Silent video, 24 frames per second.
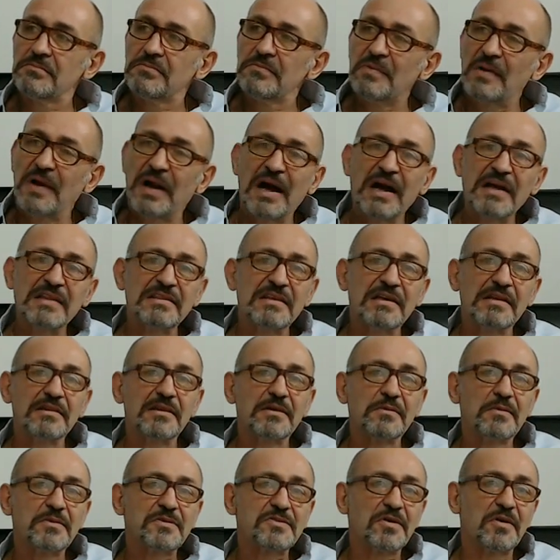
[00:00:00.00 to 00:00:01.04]
Well, I think
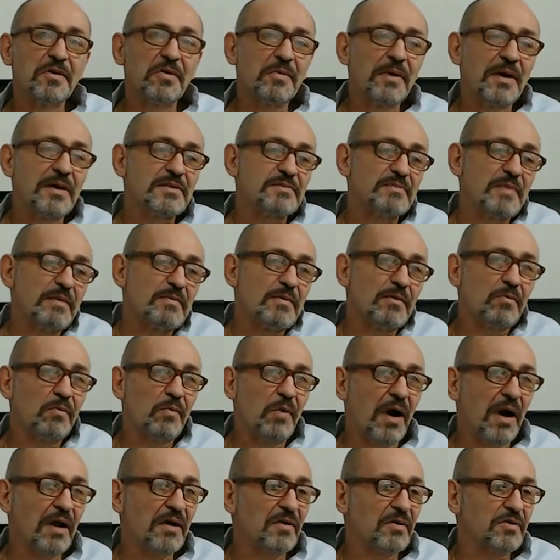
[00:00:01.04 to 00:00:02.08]
there was always maybe
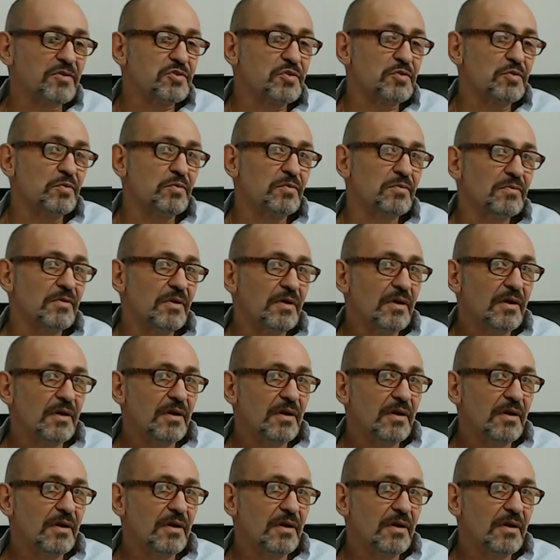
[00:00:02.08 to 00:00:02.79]
one or two